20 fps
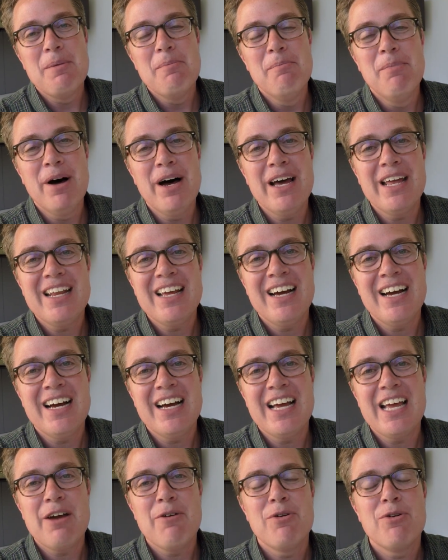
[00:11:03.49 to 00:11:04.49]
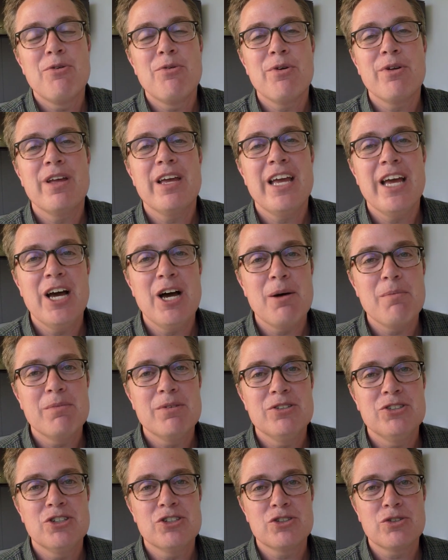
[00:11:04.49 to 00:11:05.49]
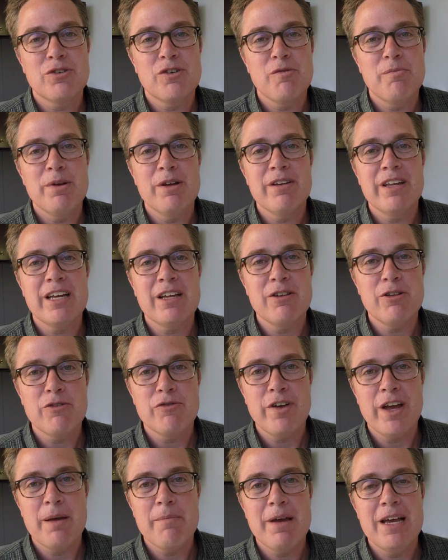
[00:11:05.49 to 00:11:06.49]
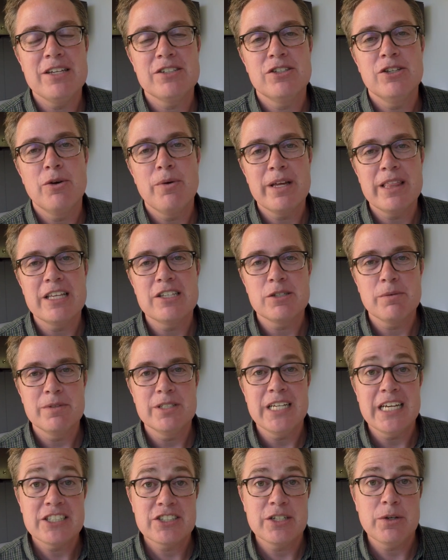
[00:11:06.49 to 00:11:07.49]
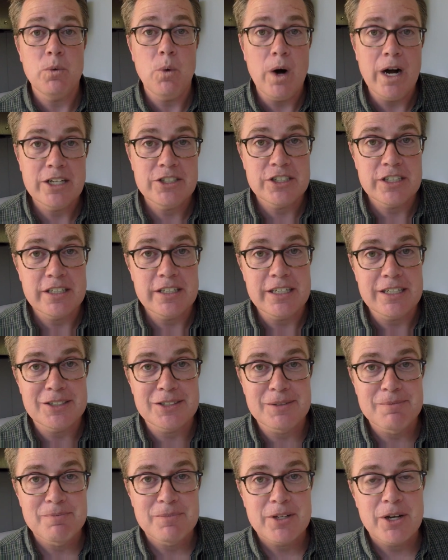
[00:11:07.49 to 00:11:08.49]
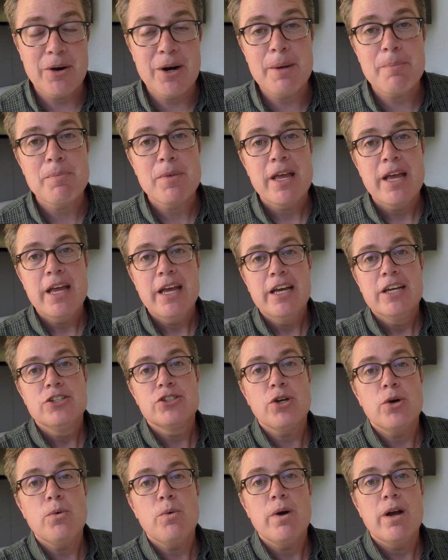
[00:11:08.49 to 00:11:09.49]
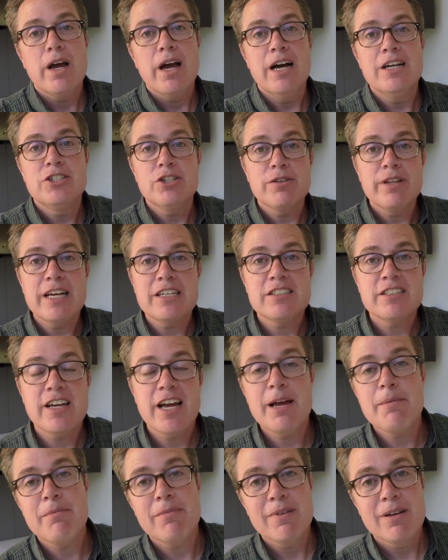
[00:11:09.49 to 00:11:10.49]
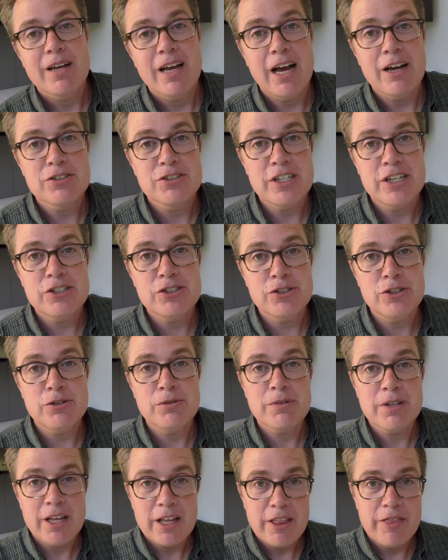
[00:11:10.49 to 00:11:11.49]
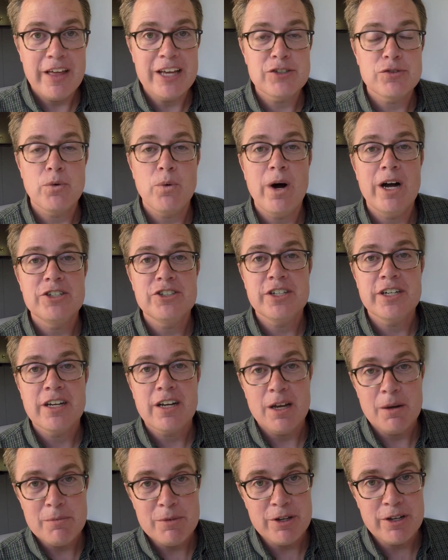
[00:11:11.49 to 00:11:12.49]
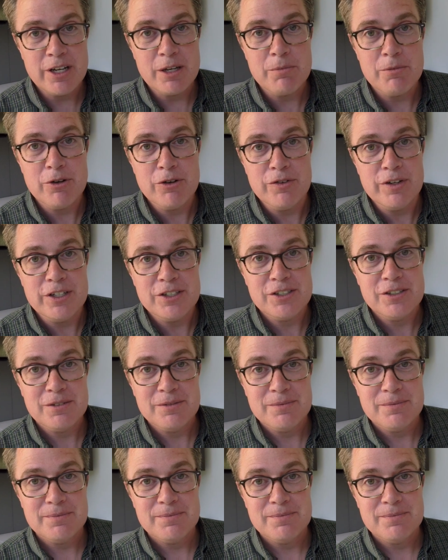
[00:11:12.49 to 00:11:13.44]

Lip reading: But it would really help just sort of building a little fan base, knowing that someone's actually watching these. All right, so until next time, I'll see you soon. Thanks for watching A Million Movies.